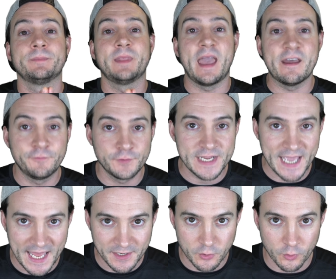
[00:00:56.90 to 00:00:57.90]
every
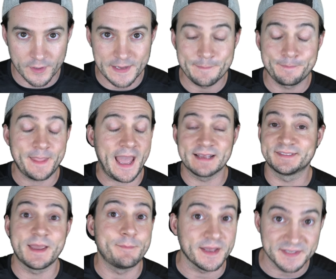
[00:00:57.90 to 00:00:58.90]
category has
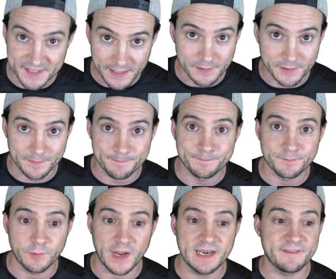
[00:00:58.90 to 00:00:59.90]
a bestseller,
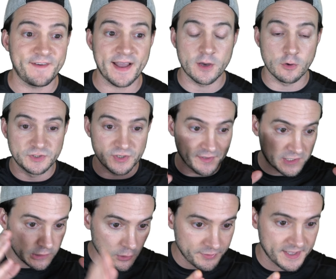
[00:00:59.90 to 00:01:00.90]
right? If I go to the
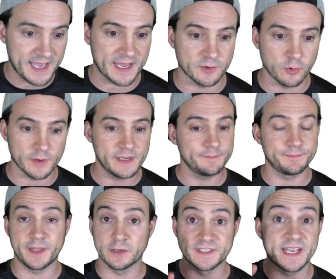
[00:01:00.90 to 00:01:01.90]
clothing category,
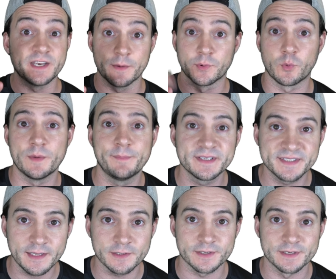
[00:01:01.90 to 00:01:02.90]
there's a number one
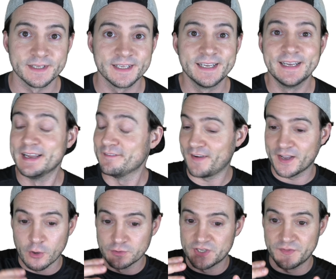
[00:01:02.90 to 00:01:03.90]
bestseller. If I
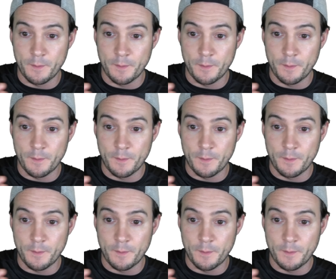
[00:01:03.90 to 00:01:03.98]
go to the